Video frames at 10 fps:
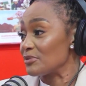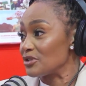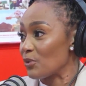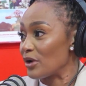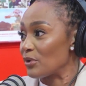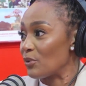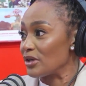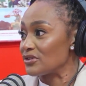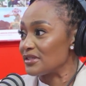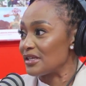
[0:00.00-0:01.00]
is what we want
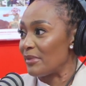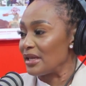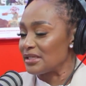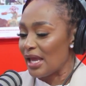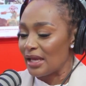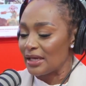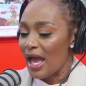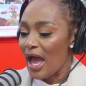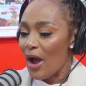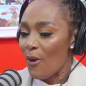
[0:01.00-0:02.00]
to see maintained.
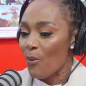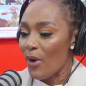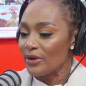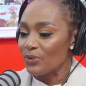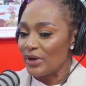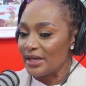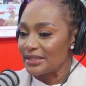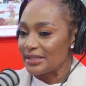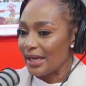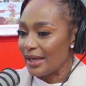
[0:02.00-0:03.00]
What will it
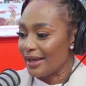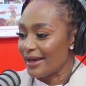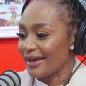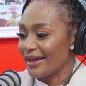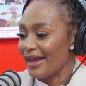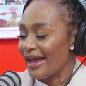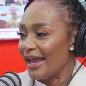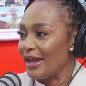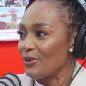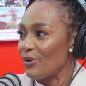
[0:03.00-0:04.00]
take
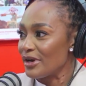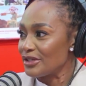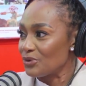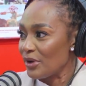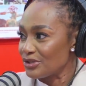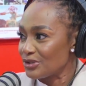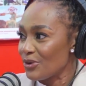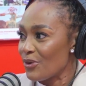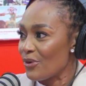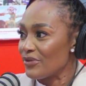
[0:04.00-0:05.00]
in order to
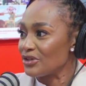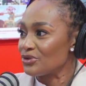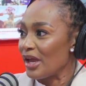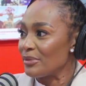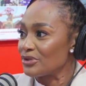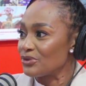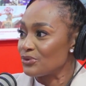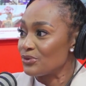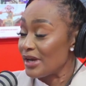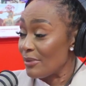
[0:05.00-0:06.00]
ensure that you're able
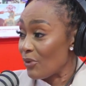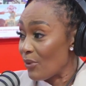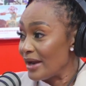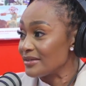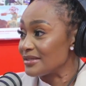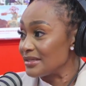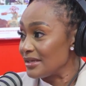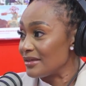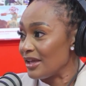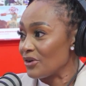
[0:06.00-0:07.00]
to, number one, see
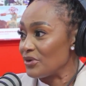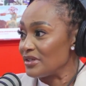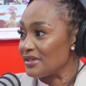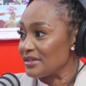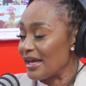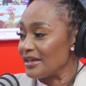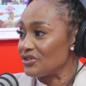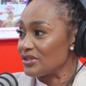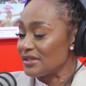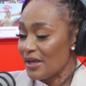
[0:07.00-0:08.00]
the increase in
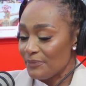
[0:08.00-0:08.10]
tonnages,